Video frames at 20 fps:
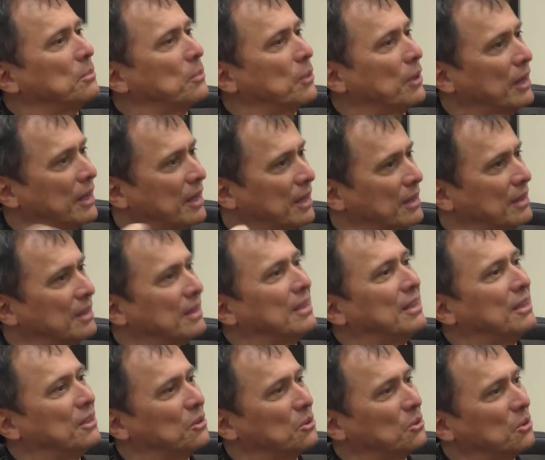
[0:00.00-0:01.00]
break it
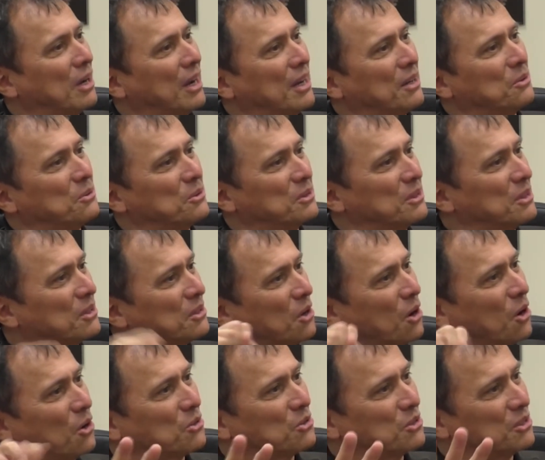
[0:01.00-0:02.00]
into hydrogen and
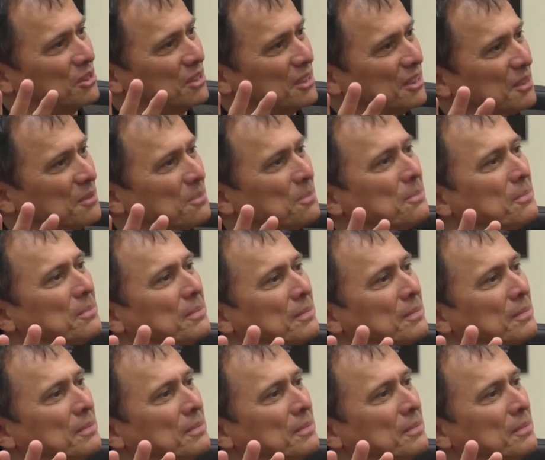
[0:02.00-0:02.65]
oxygen.